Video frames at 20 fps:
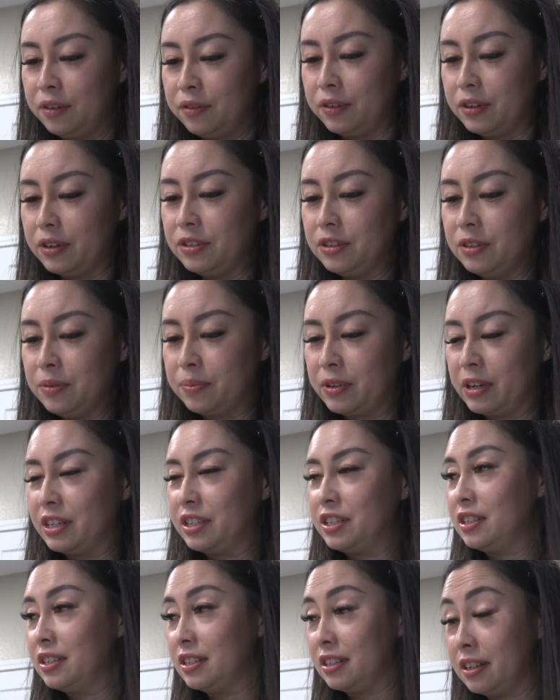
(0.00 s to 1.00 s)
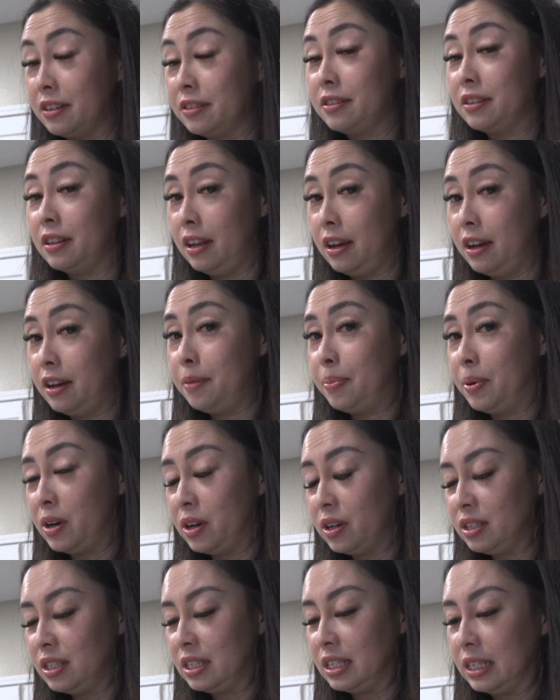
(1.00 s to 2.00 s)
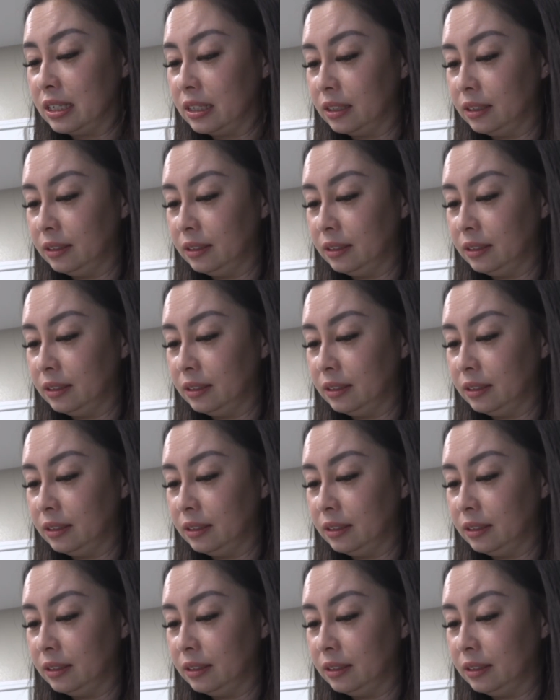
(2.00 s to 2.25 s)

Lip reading: First impressions, there's a lot of parts here.